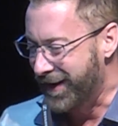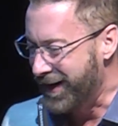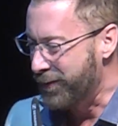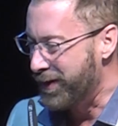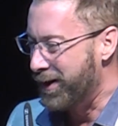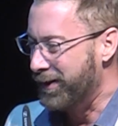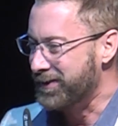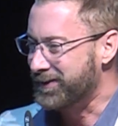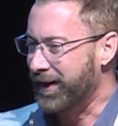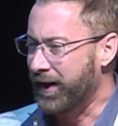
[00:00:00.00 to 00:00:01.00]
And then he went
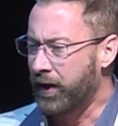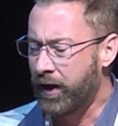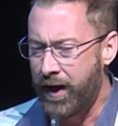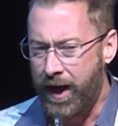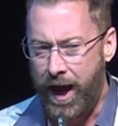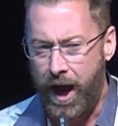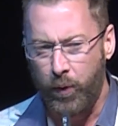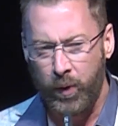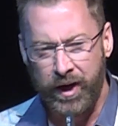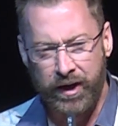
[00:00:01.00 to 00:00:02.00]
on to say,
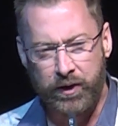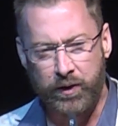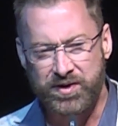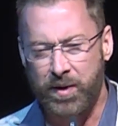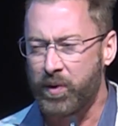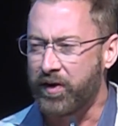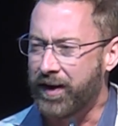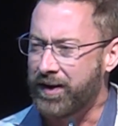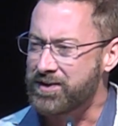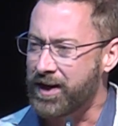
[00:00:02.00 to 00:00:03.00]
"How are we going to do
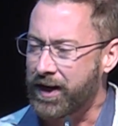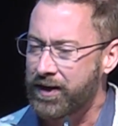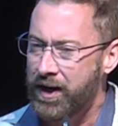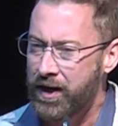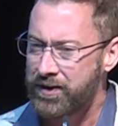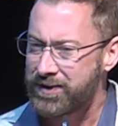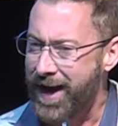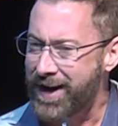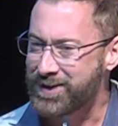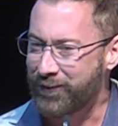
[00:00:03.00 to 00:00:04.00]
simple things like
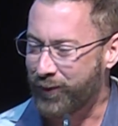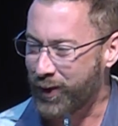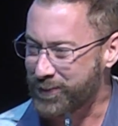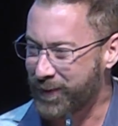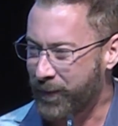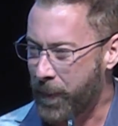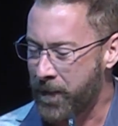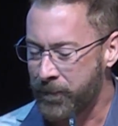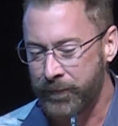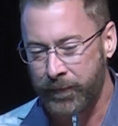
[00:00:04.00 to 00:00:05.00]
tax enforcement?"